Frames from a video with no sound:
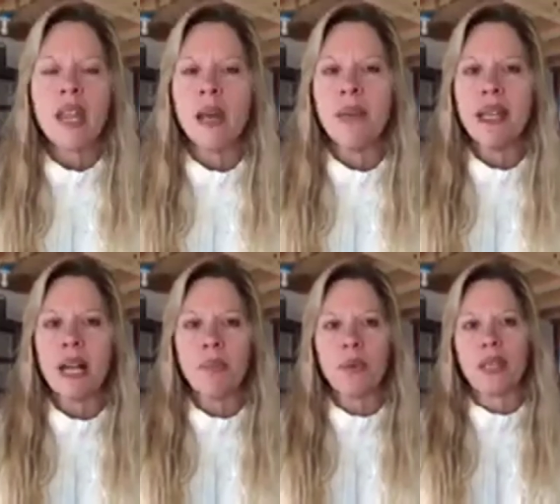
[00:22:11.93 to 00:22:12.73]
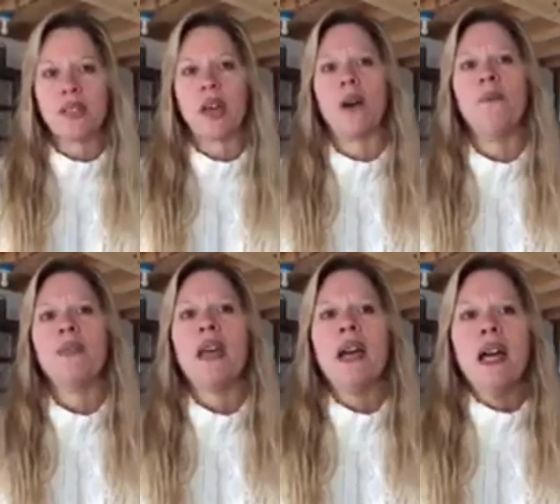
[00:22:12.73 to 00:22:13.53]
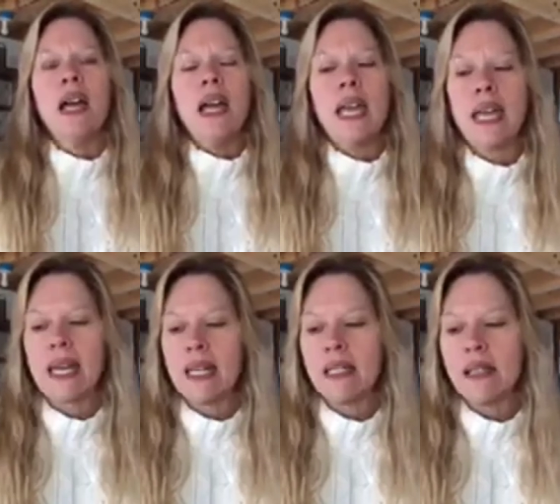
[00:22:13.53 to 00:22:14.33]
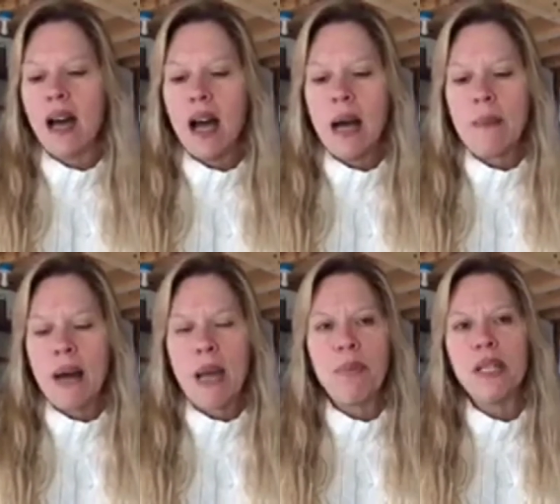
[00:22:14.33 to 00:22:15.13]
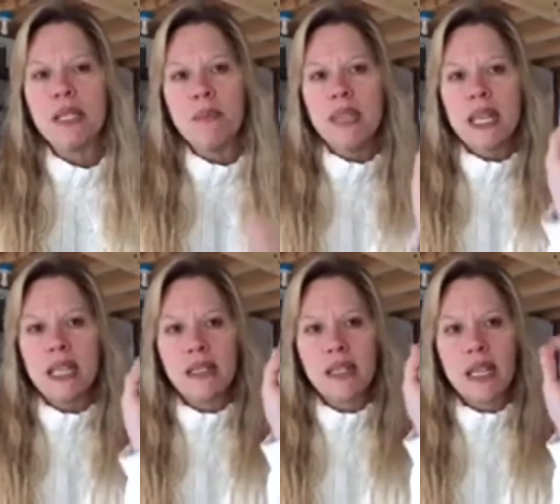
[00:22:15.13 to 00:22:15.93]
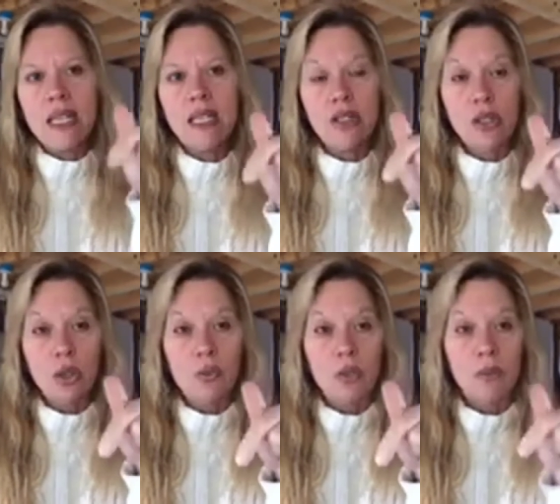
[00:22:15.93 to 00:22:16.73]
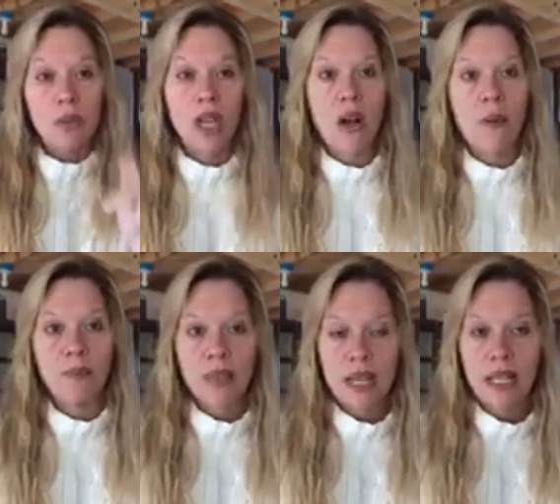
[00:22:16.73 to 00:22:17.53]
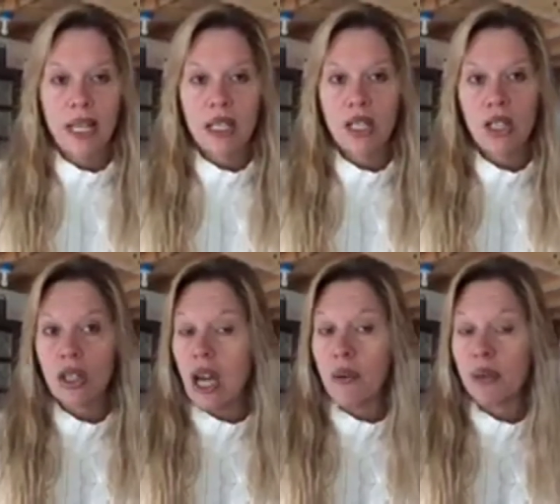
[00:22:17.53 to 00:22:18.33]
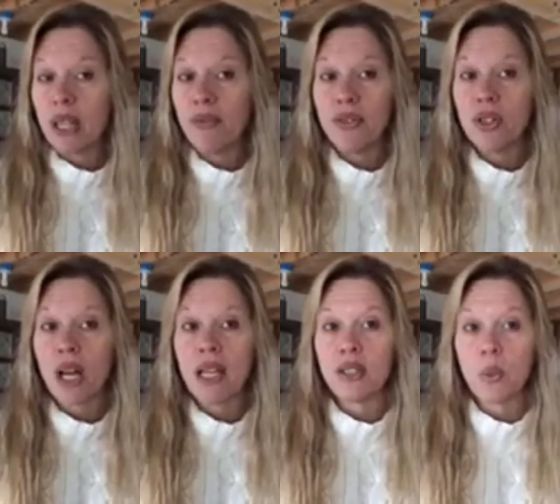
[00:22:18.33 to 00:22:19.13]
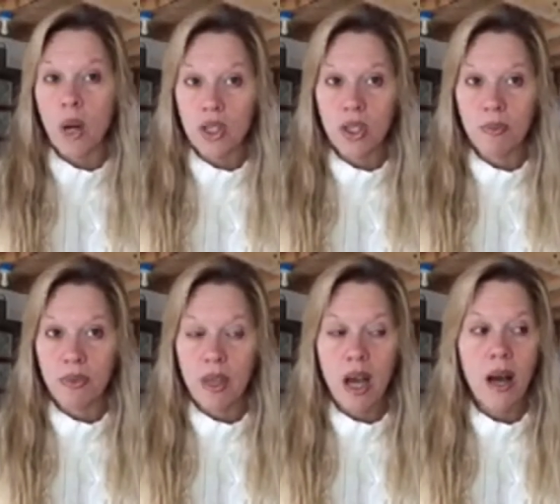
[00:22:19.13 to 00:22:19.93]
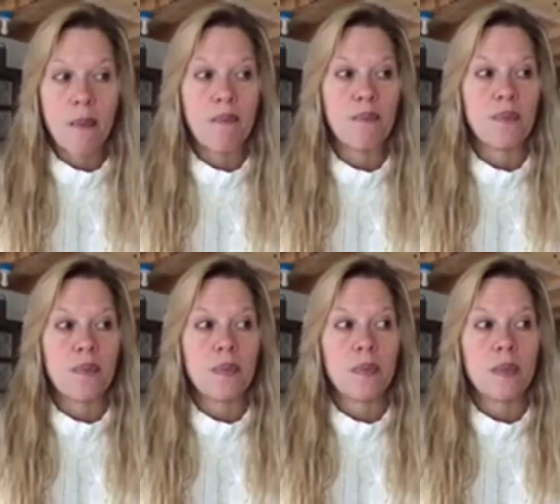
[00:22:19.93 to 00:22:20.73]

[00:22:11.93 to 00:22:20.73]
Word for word: that I made a couple weeks ago and um, I put some things in the description below and I'd like I would love for you guys to watch them. Um,